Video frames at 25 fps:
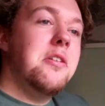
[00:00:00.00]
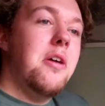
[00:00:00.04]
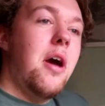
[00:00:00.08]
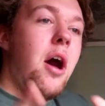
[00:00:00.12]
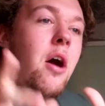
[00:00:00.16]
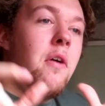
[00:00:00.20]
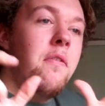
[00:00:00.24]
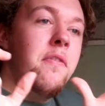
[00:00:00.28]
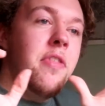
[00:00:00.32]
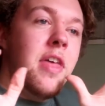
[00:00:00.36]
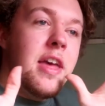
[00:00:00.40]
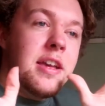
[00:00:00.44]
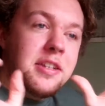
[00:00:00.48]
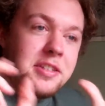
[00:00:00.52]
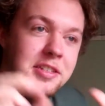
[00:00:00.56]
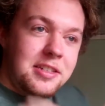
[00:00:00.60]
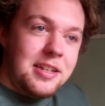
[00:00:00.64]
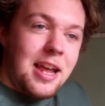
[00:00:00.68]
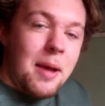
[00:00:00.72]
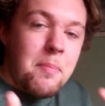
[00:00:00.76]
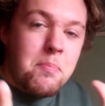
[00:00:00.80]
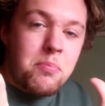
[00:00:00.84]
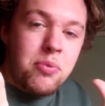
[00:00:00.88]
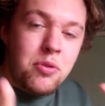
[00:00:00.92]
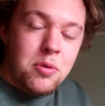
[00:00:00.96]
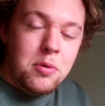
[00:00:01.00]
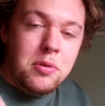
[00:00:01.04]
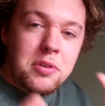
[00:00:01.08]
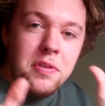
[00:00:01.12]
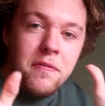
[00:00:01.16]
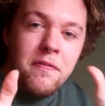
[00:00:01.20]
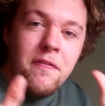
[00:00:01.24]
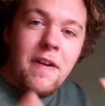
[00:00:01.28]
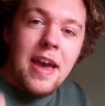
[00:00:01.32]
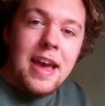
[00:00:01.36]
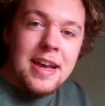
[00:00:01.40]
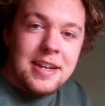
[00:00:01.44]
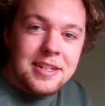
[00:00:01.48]
of their stab-proof
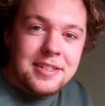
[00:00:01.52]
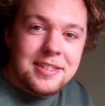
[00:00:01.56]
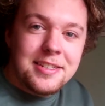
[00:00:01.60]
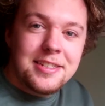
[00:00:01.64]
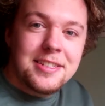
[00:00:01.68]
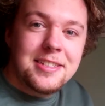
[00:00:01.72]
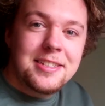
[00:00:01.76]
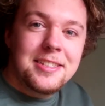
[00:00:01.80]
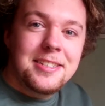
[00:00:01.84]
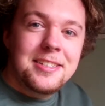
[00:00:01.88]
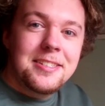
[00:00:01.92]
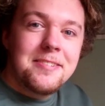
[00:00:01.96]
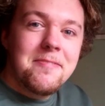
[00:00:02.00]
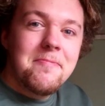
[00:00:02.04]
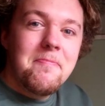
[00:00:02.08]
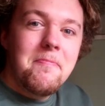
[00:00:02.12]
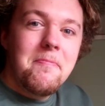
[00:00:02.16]
vests.